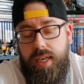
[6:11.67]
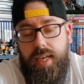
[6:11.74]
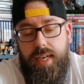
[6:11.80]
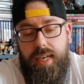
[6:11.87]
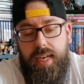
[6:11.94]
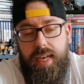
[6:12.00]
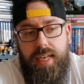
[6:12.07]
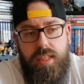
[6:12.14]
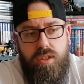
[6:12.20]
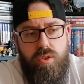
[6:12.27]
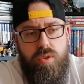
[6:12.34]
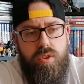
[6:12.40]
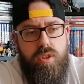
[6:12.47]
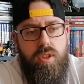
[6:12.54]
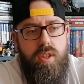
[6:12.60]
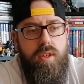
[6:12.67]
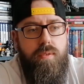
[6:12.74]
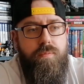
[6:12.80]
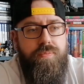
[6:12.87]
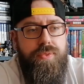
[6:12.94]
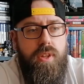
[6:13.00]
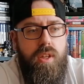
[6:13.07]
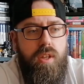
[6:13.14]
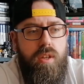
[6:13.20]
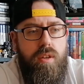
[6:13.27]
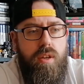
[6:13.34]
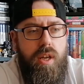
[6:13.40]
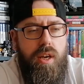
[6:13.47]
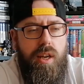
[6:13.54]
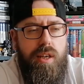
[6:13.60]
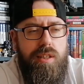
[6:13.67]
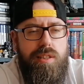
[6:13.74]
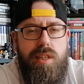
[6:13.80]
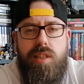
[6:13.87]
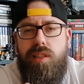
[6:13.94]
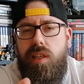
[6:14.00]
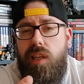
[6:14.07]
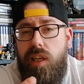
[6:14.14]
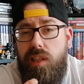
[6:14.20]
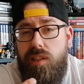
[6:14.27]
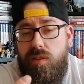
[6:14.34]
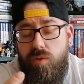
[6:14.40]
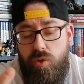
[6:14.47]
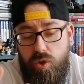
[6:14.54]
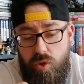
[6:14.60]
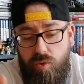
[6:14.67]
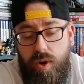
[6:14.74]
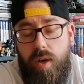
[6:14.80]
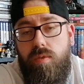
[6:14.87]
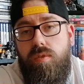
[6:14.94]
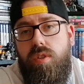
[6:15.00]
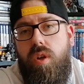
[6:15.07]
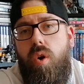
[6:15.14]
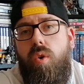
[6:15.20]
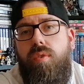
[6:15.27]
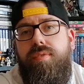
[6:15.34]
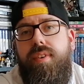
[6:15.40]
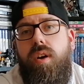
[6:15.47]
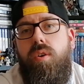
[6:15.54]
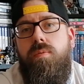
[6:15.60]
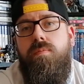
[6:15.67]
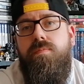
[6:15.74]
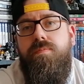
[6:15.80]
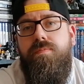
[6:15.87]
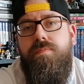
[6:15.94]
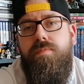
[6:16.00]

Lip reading: And he sort of, in a sense, he sort of grounds the whole film.